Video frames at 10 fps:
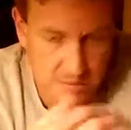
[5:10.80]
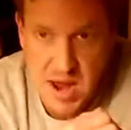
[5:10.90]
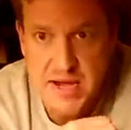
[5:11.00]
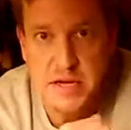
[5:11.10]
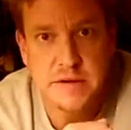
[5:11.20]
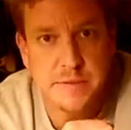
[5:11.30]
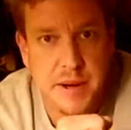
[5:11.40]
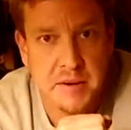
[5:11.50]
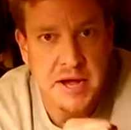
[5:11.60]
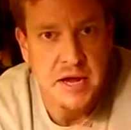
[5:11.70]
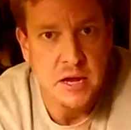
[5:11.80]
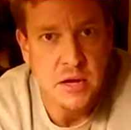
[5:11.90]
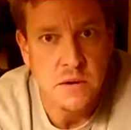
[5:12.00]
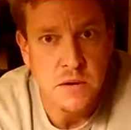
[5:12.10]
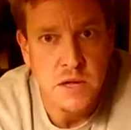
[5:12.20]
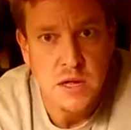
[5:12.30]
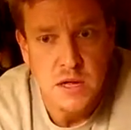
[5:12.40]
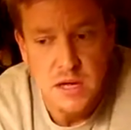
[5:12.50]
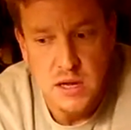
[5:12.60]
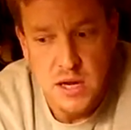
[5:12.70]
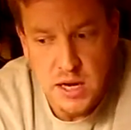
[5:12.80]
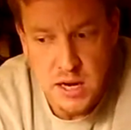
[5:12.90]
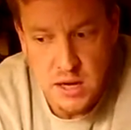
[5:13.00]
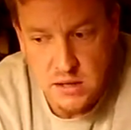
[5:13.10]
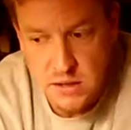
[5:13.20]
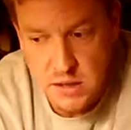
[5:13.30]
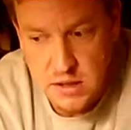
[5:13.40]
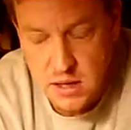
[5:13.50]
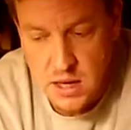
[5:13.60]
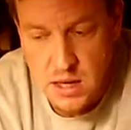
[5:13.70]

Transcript: binded to my radio and did